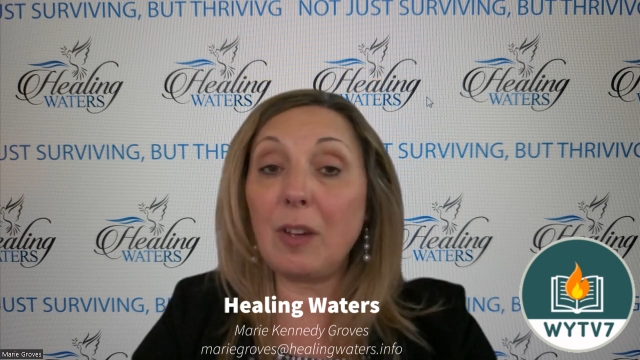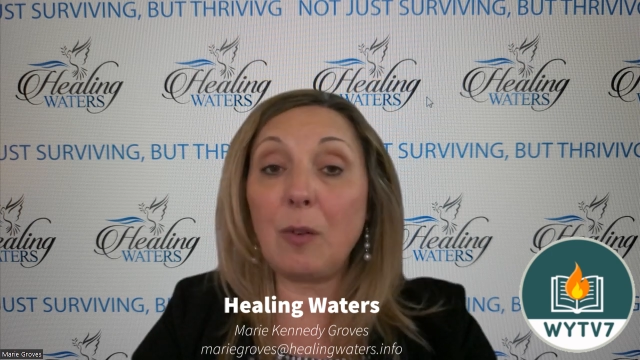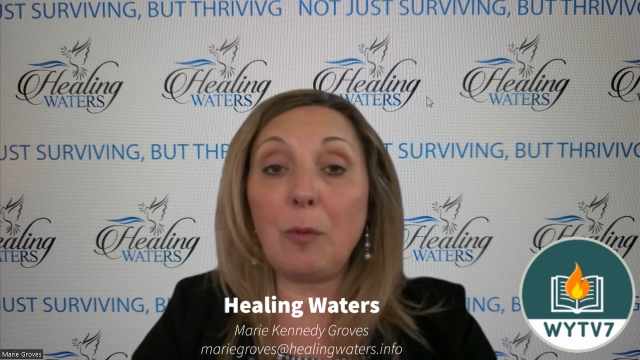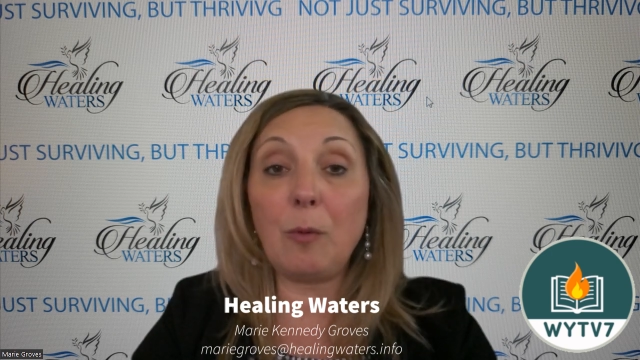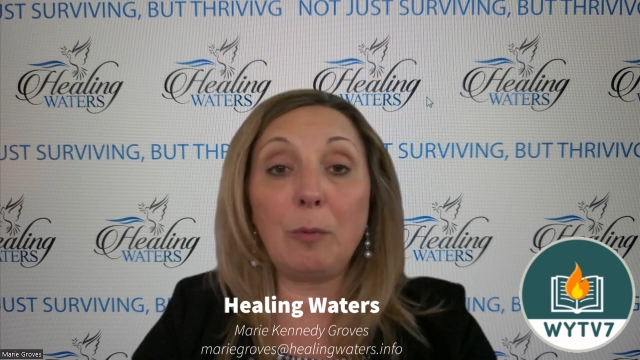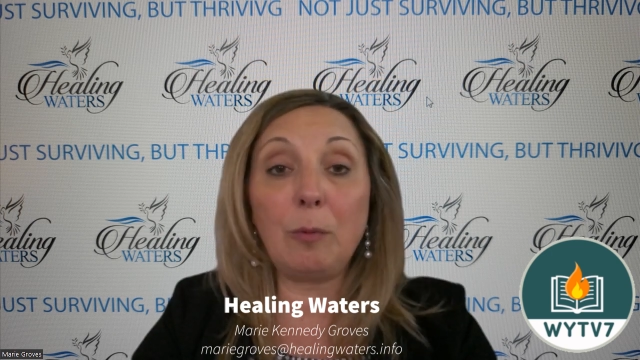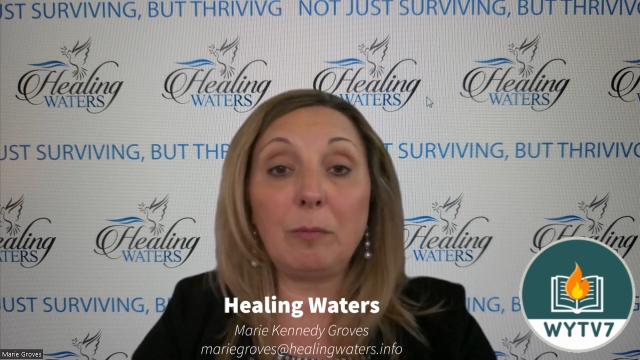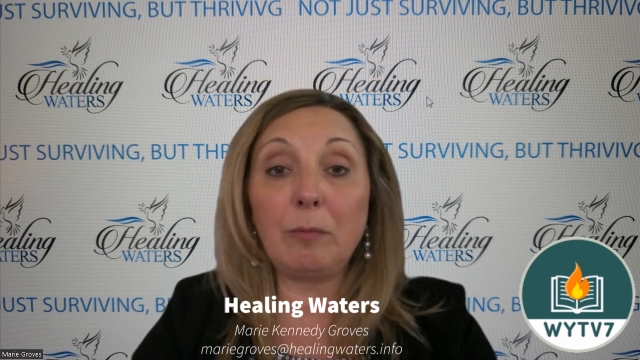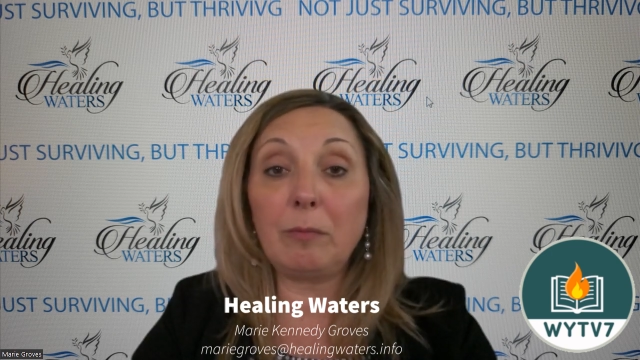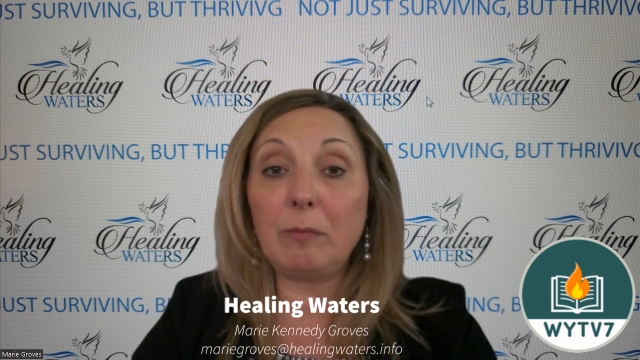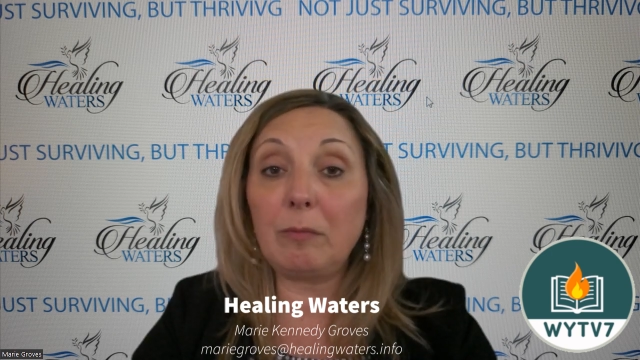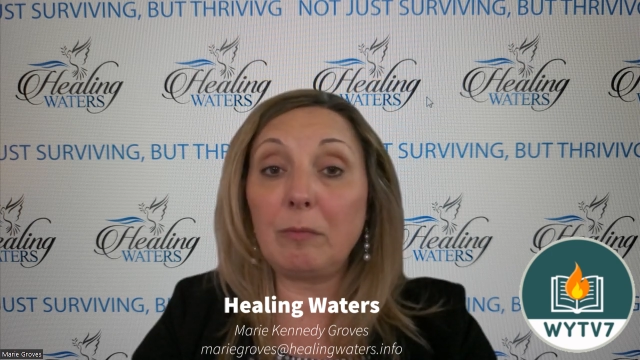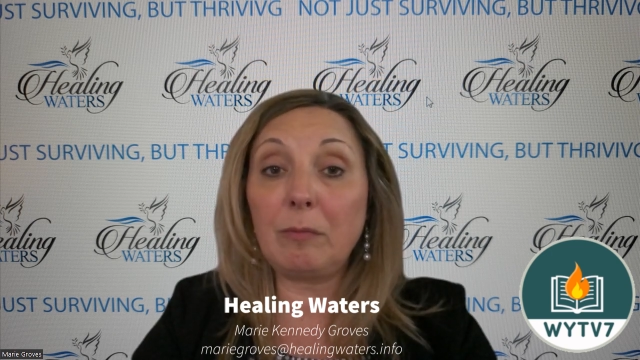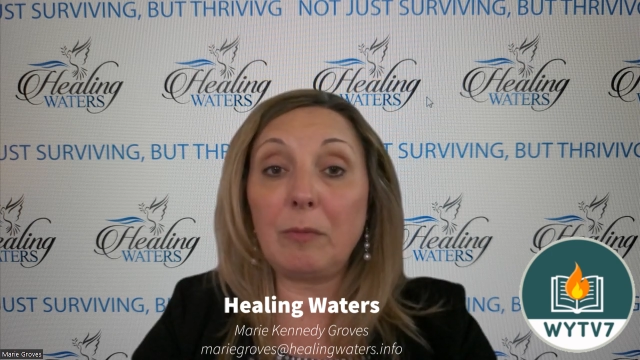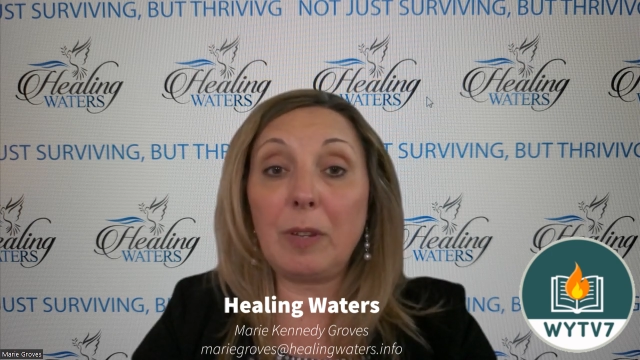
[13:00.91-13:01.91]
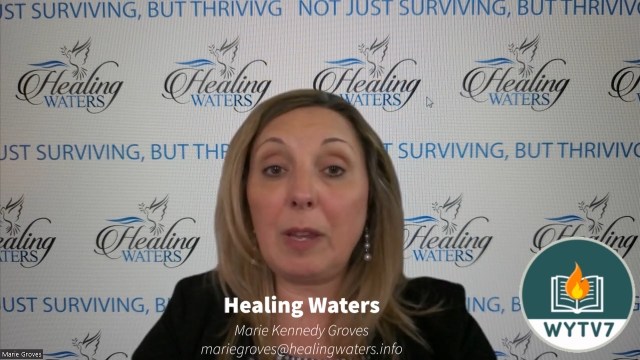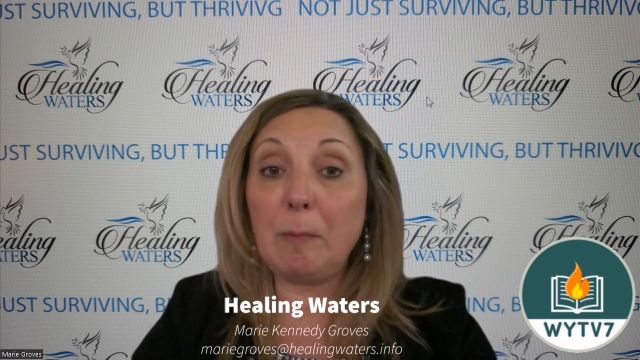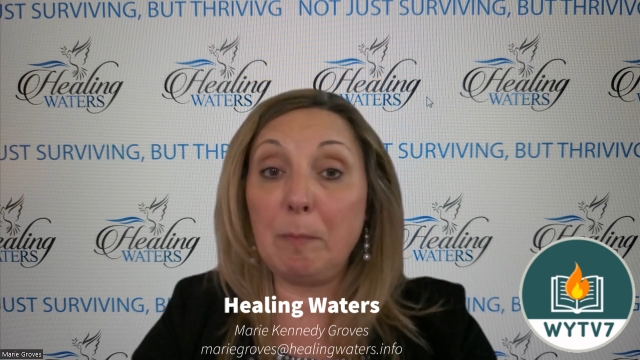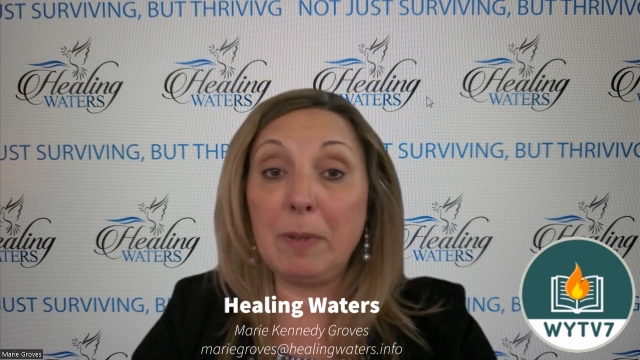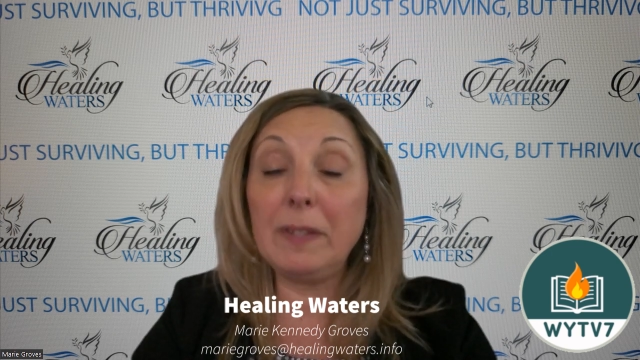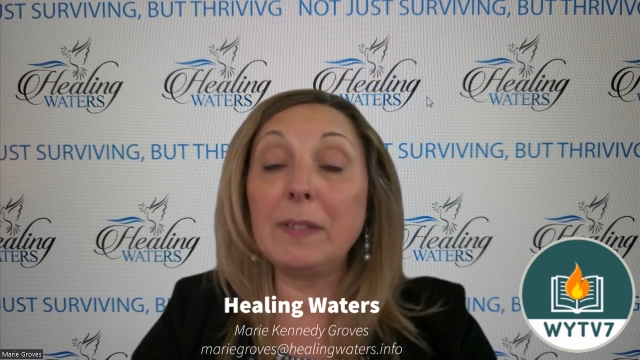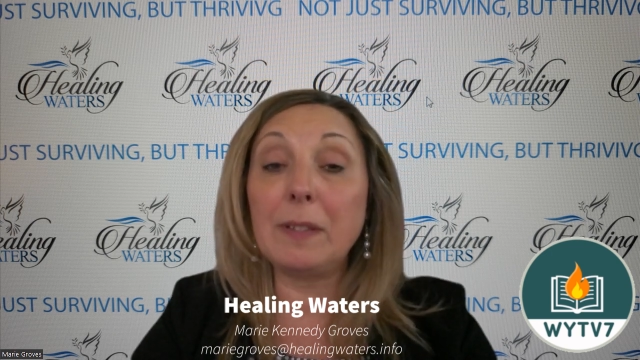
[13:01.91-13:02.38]
go
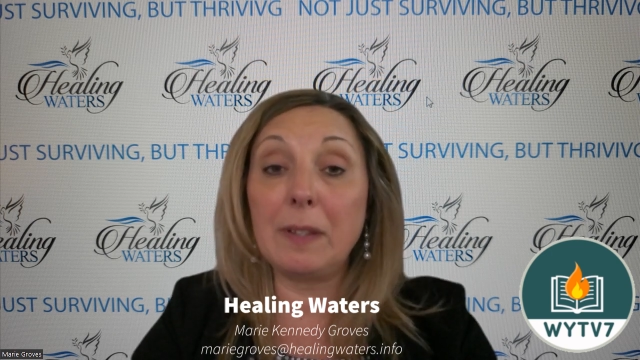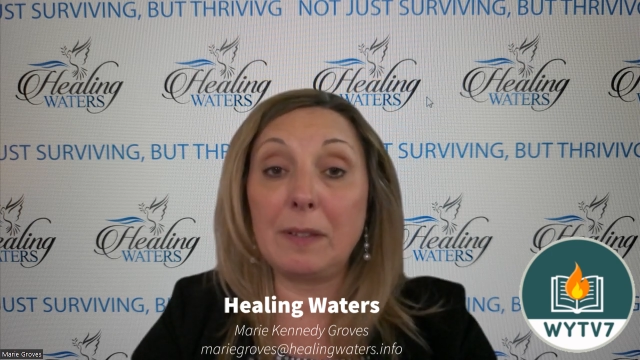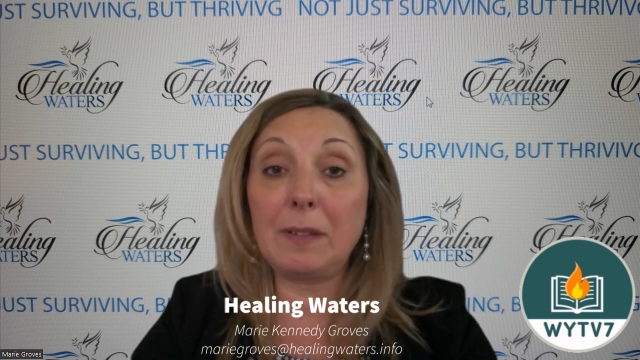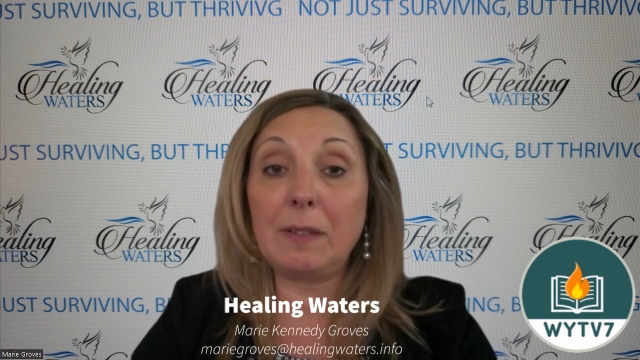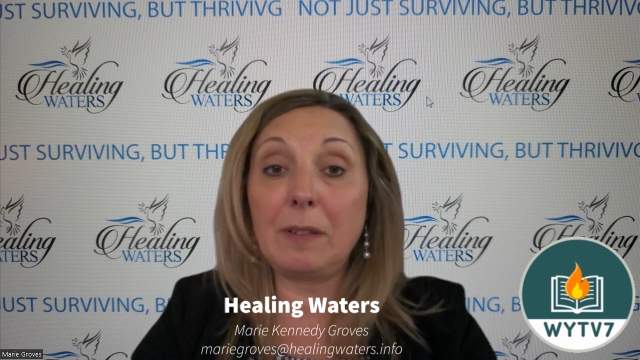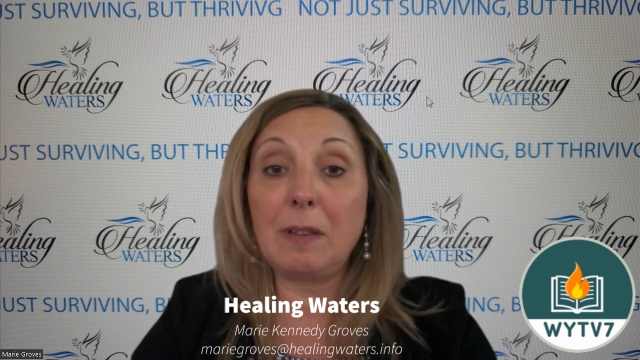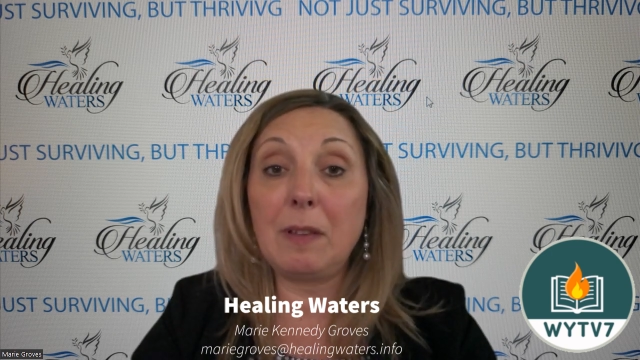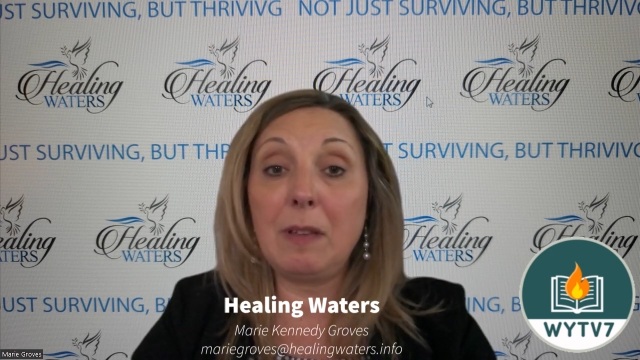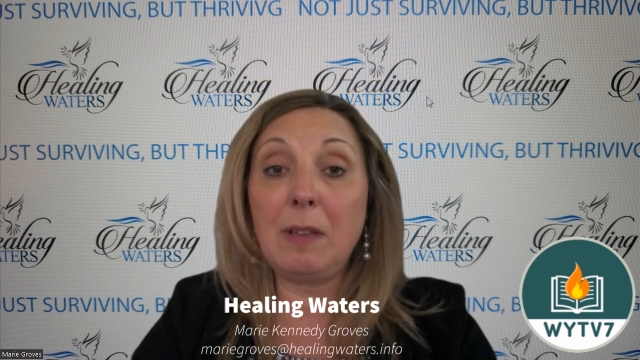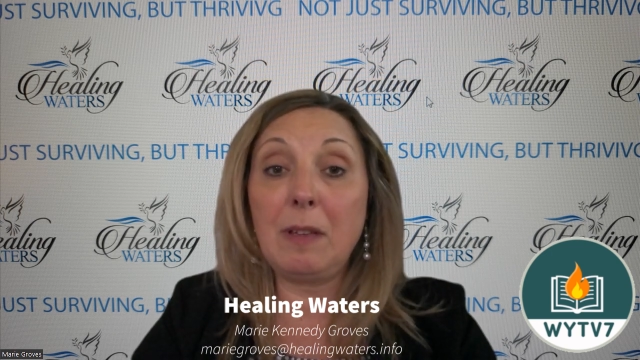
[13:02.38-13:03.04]
in business,